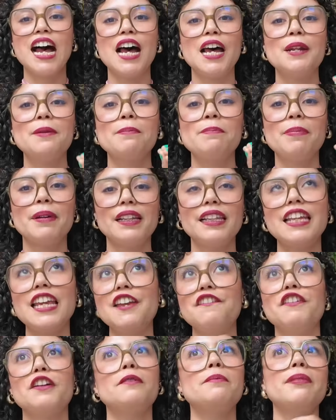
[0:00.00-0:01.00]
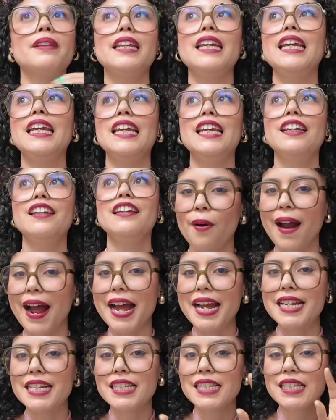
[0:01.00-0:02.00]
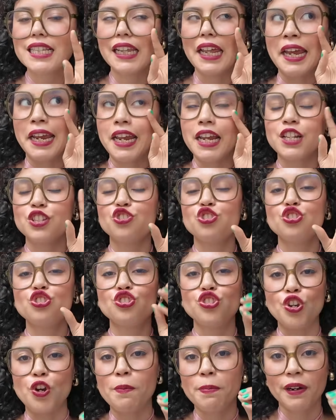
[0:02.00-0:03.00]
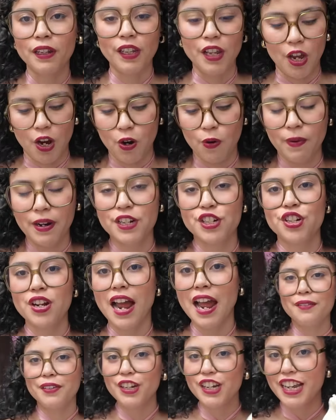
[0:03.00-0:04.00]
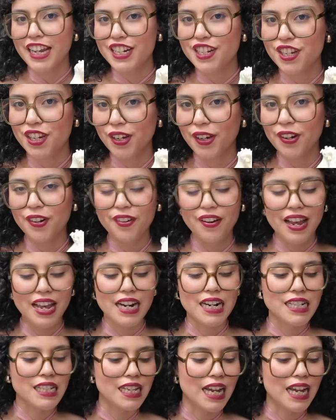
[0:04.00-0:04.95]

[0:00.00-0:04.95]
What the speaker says: unbelievably priced. Like it's super low, which I will get to in a